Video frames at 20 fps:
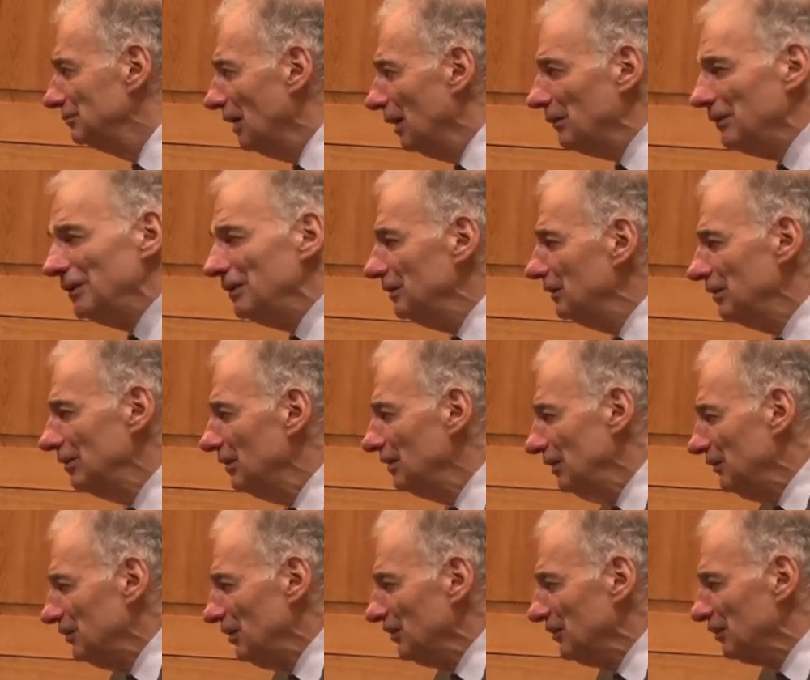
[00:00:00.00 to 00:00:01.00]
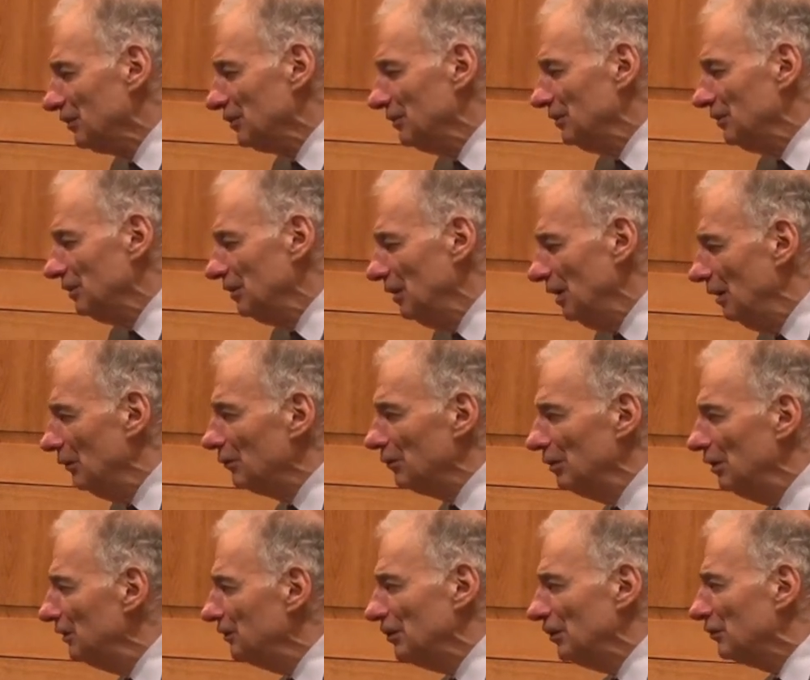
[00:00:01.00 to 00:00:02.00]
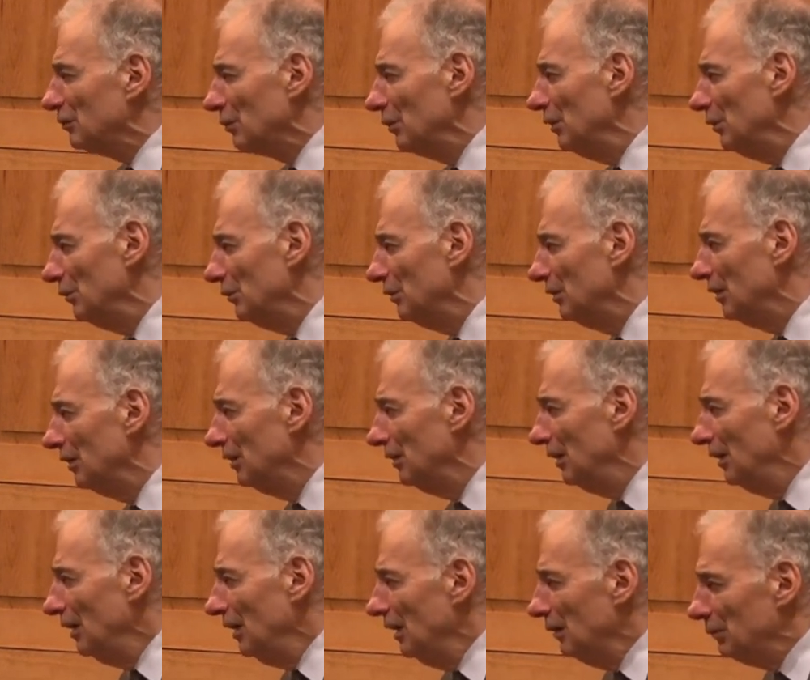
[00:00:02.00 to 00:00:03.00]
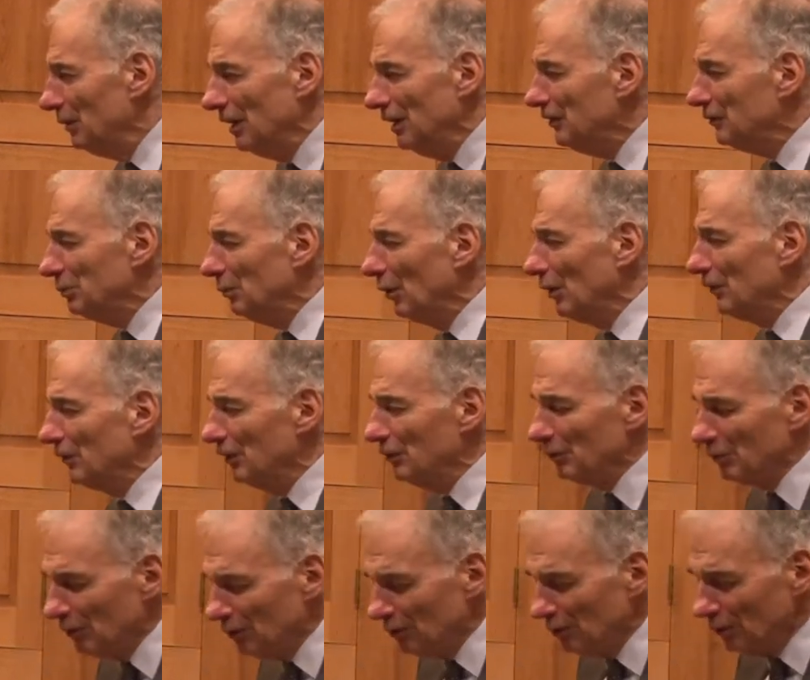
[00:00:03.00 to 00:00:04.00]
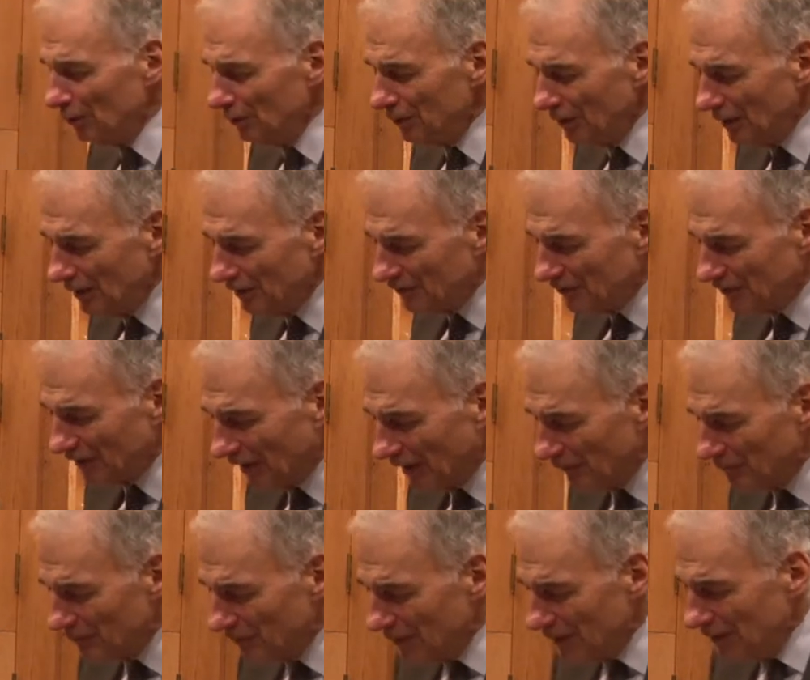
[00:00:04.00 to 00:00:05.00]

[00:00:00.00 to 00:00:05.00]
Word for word: I mean, it's just, it's just rude. But it's more than rude. It's that